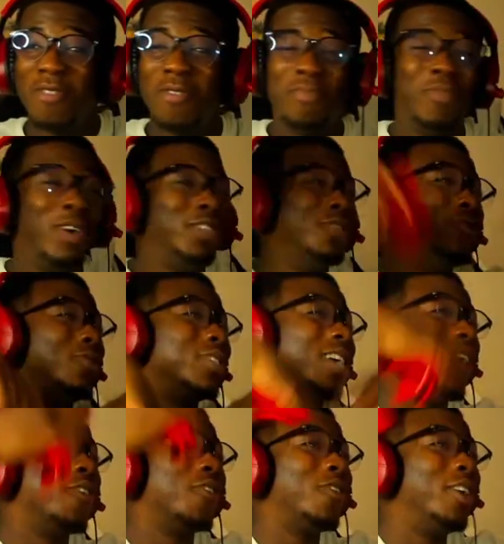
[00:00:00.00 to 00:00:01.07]
Nobody knows
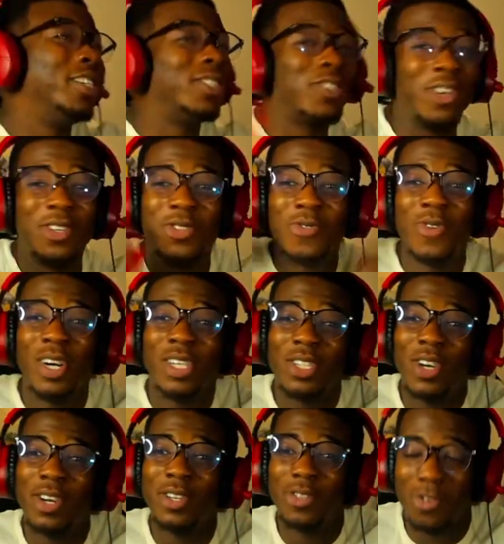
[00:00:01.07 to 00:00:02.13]
how God is going to do what he's
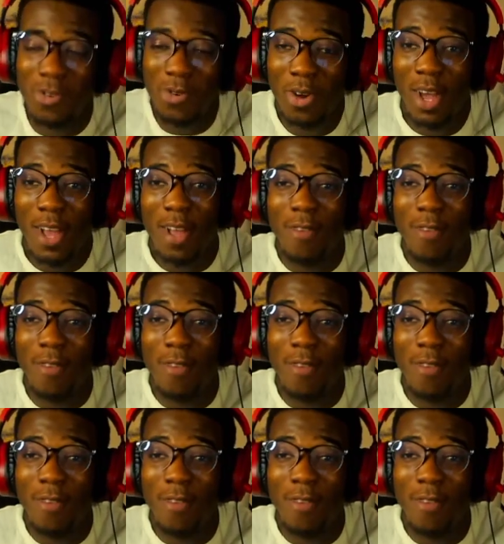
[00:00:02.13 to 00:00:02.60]
going to do.